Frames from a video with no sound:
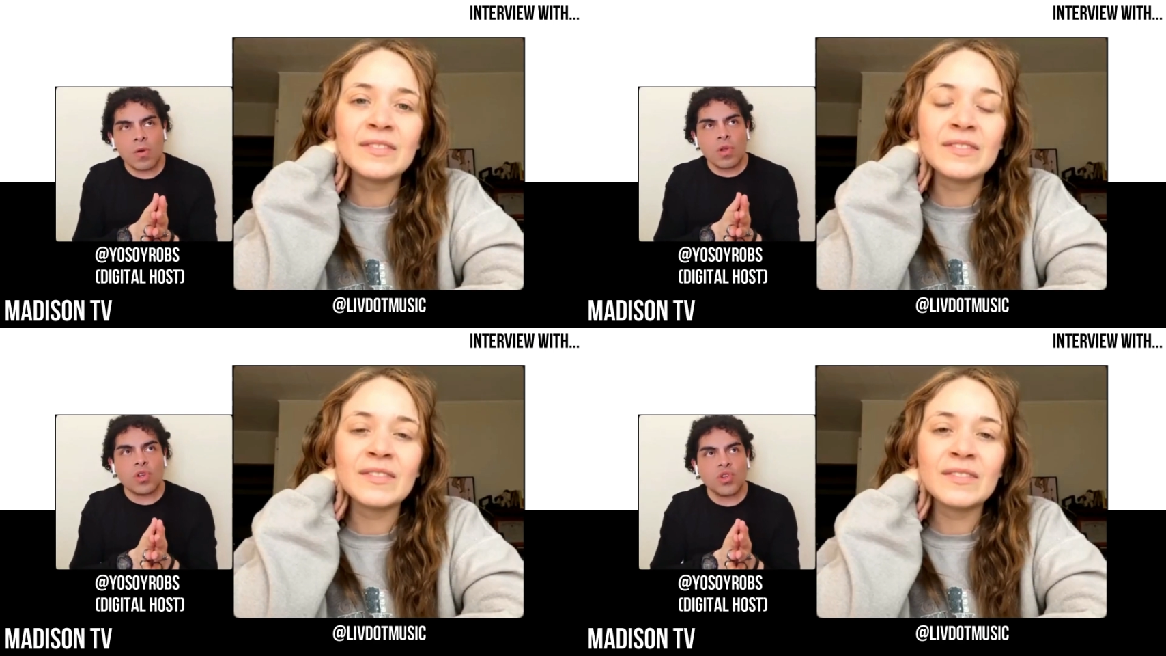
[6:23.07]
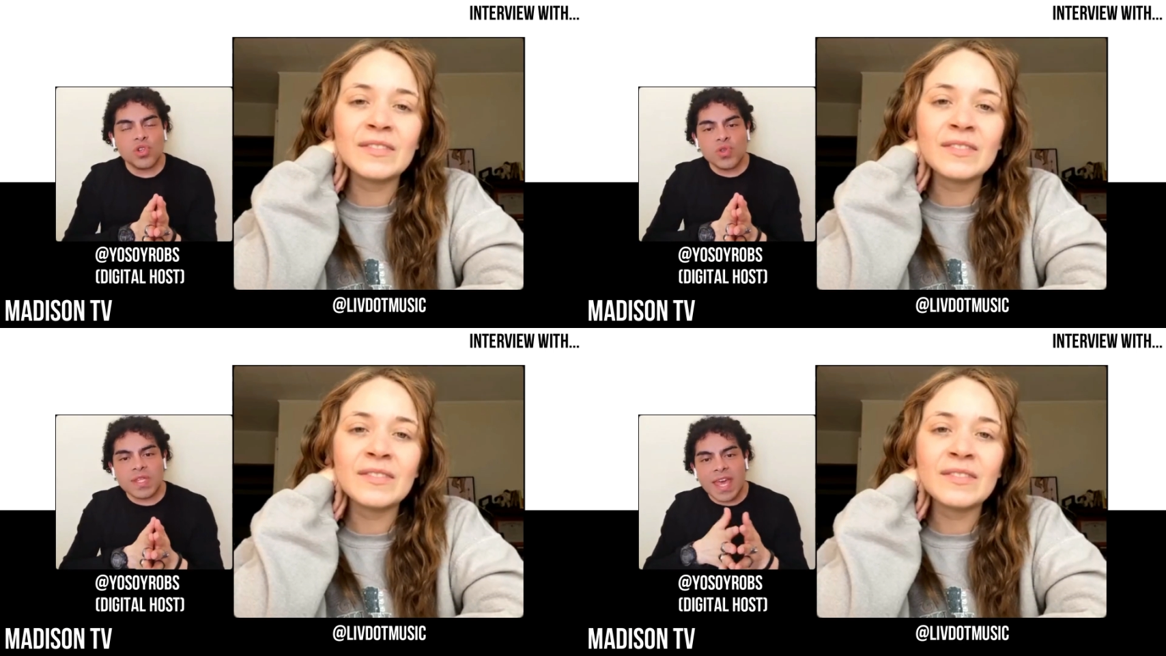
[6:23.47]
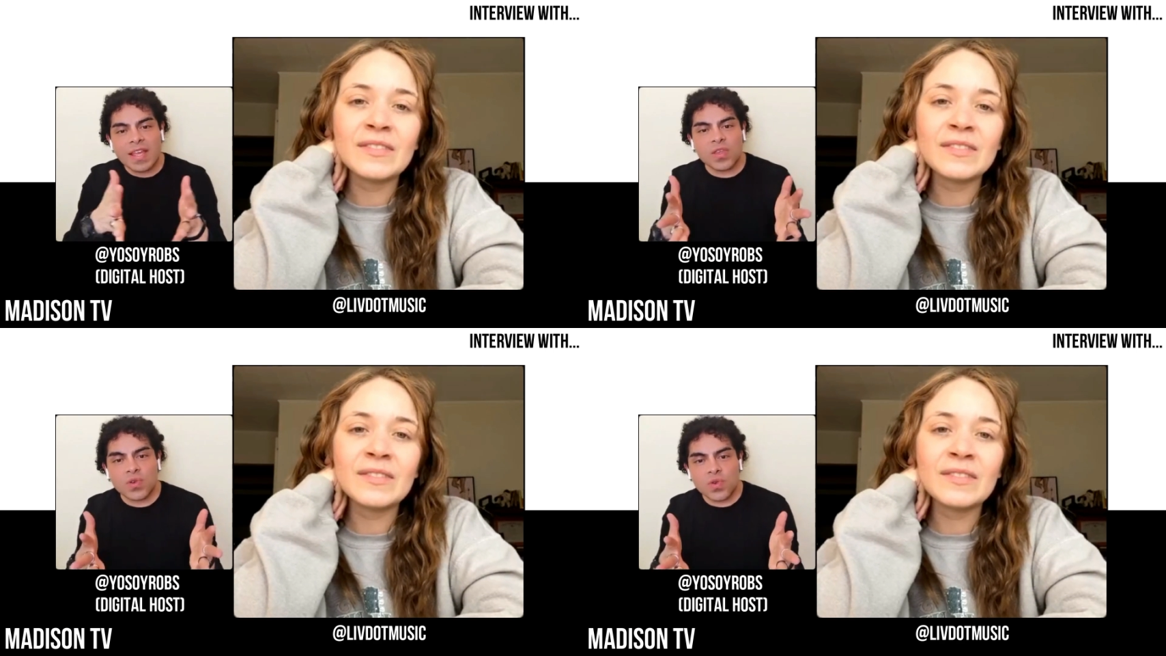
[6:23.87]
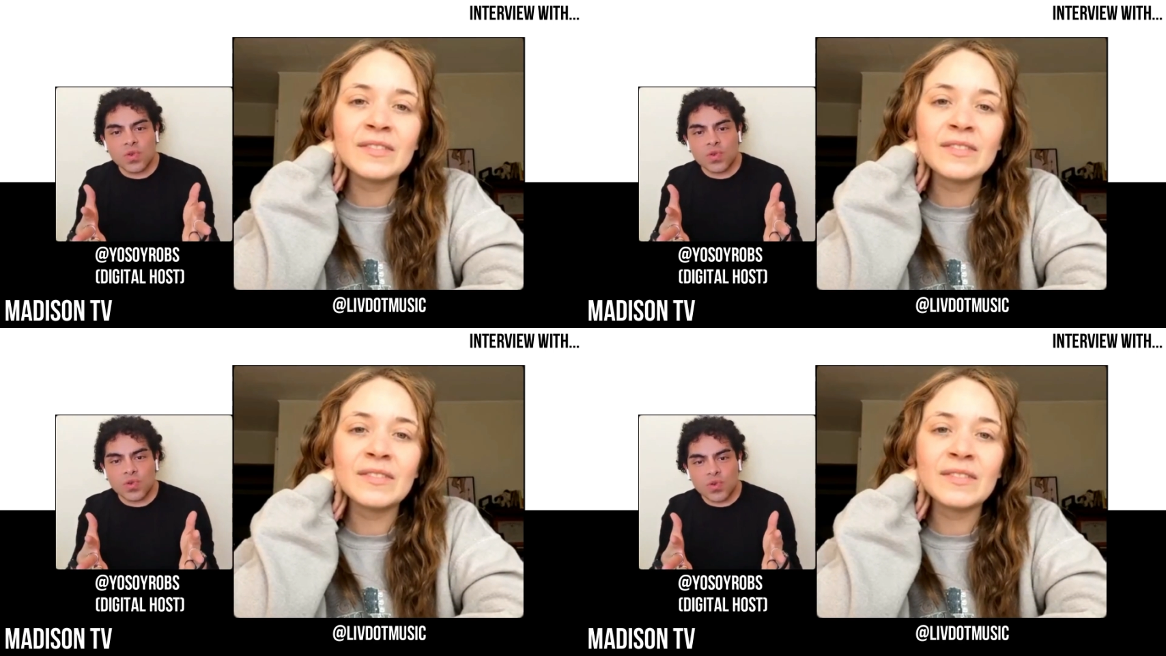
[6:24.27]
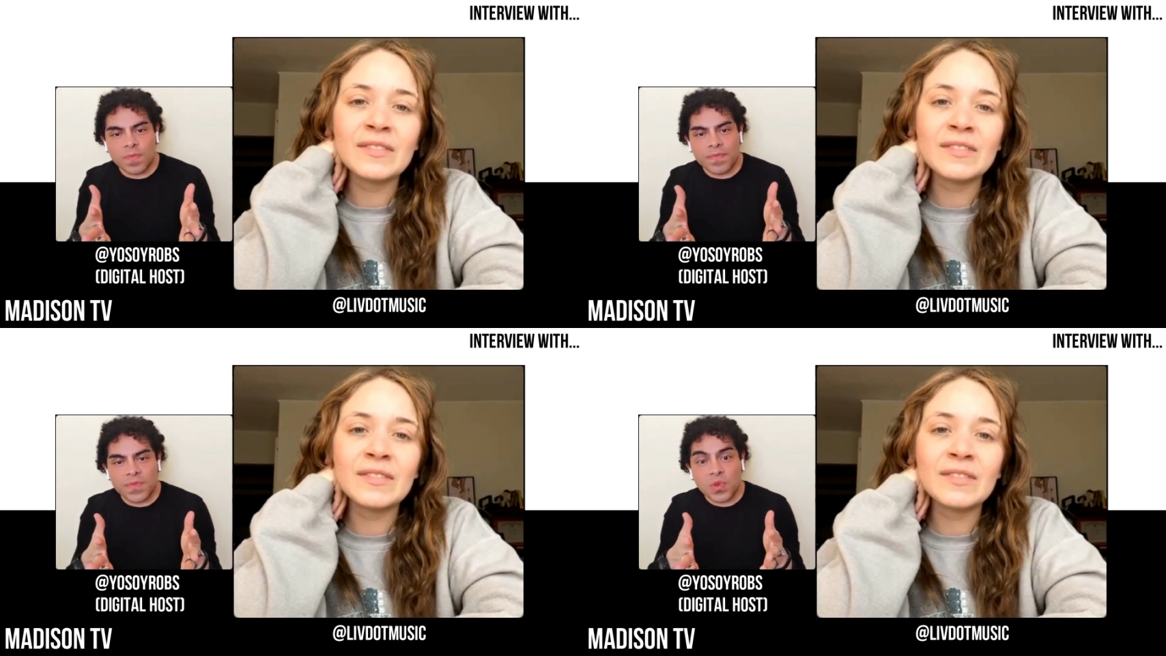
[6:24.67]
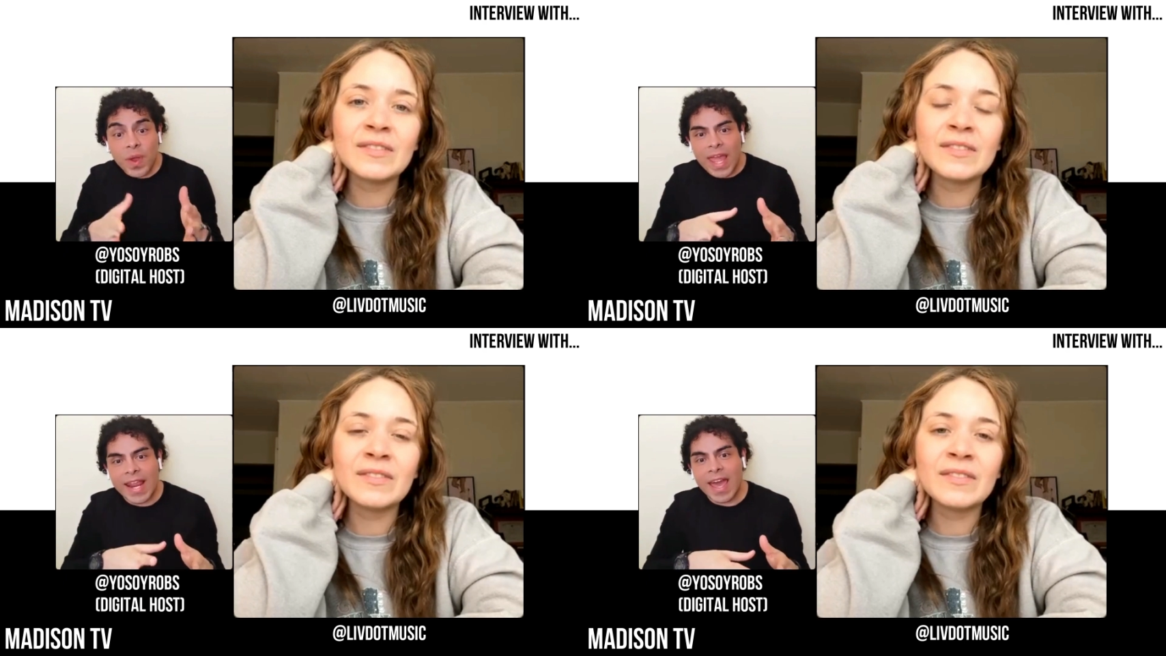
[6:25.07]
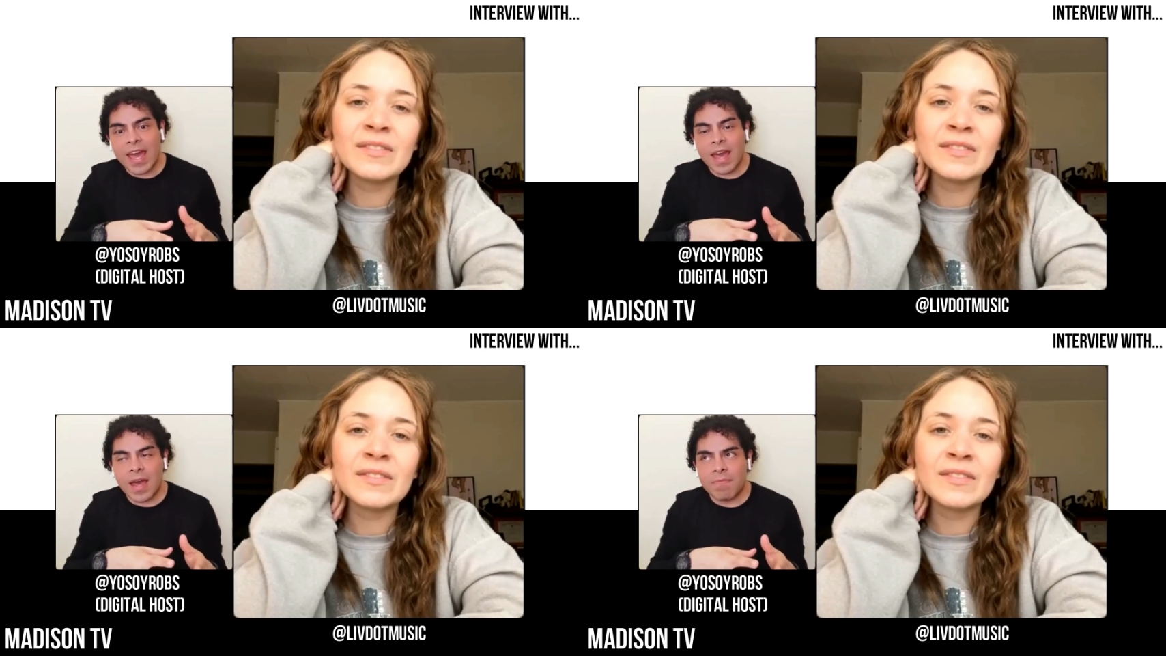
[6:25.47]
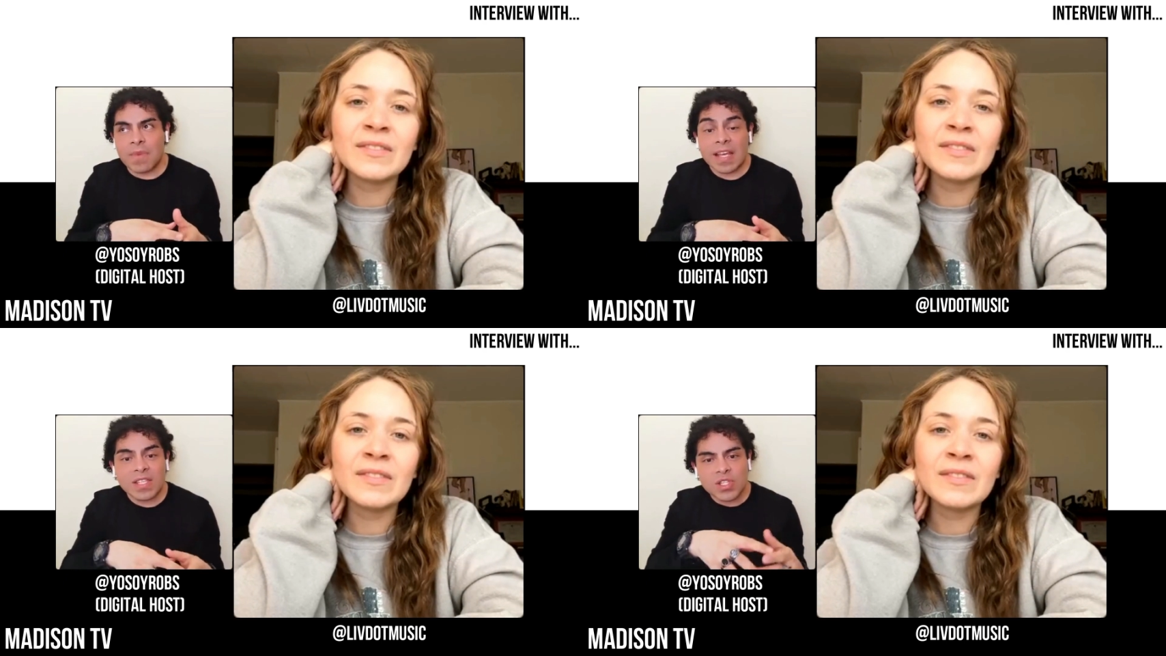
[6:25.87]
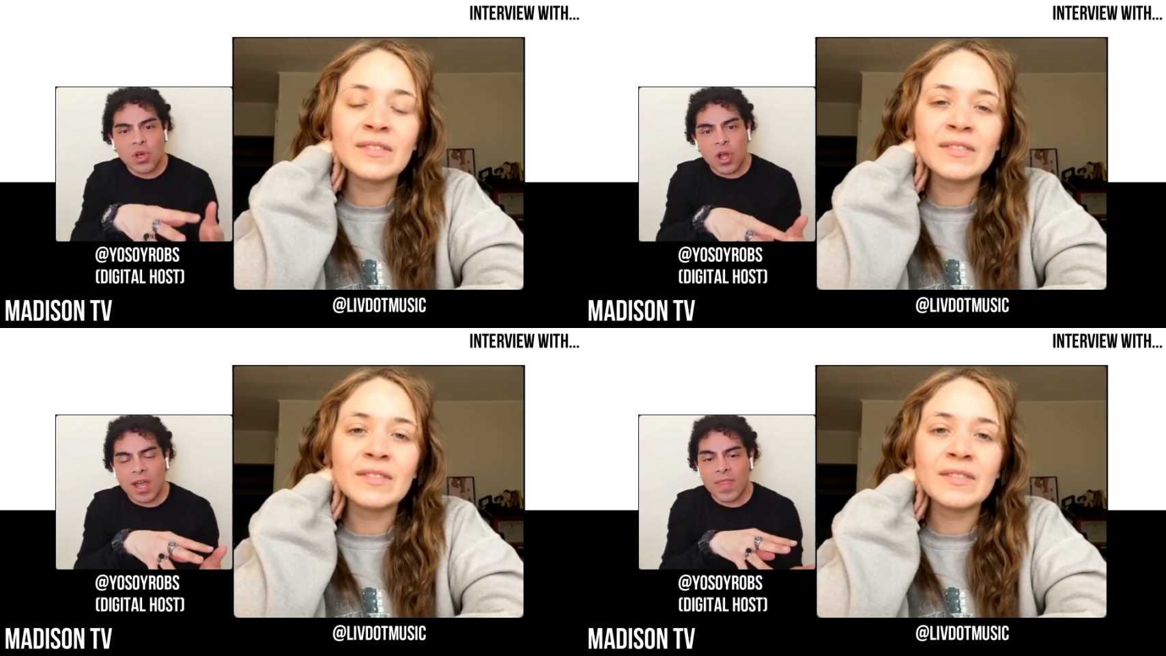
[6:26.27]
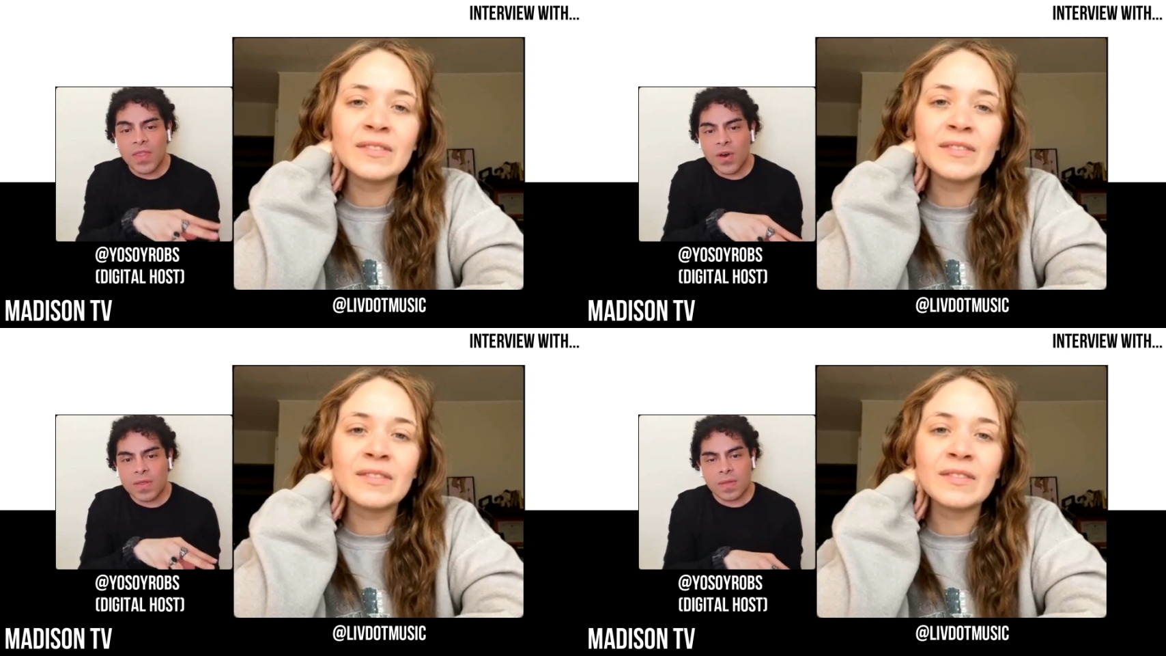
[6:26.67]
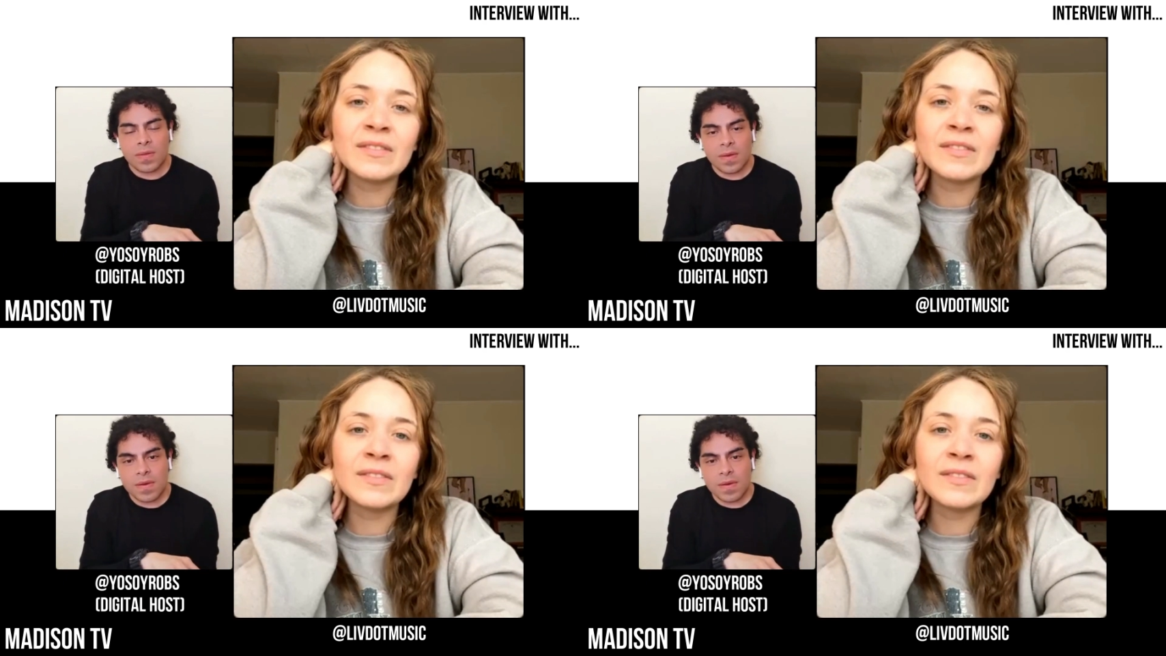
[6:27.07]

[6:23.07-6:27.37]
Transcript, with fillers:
Speaker 1: how long did you take to to get a a song done?